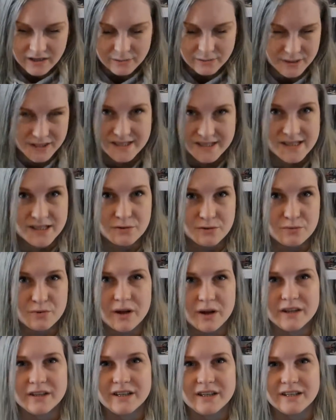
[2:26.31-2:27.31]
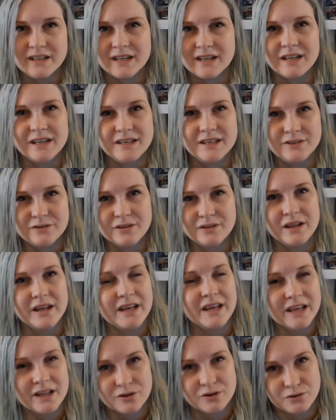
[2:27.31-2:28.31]
and when I sit and write and then I need to
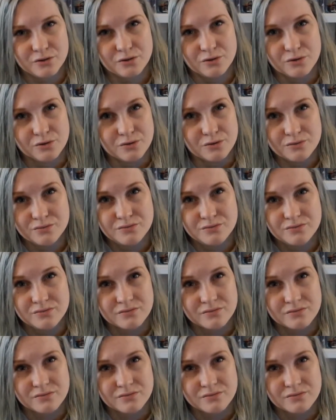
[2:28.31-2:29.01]
click into